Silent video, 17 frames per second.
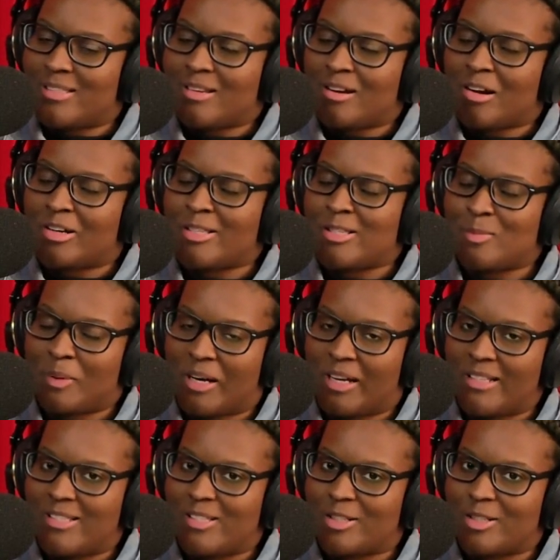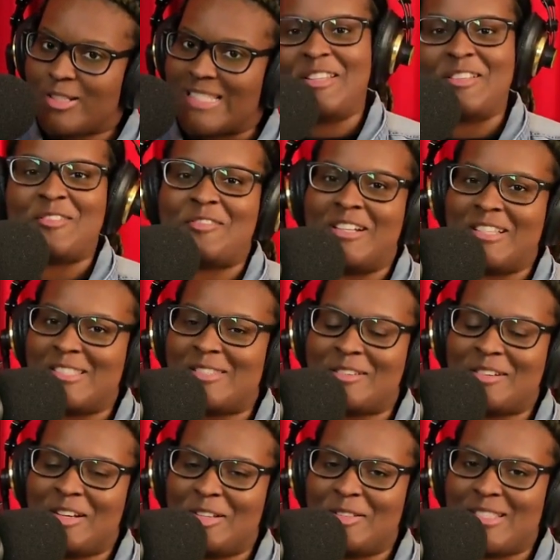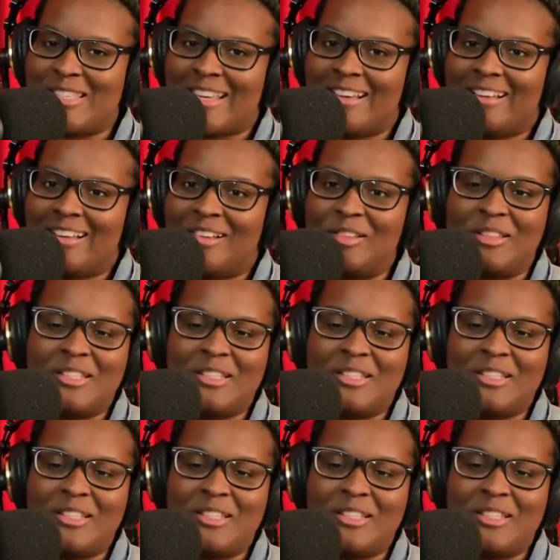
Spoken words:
to our sponsors, the Russell Hotel.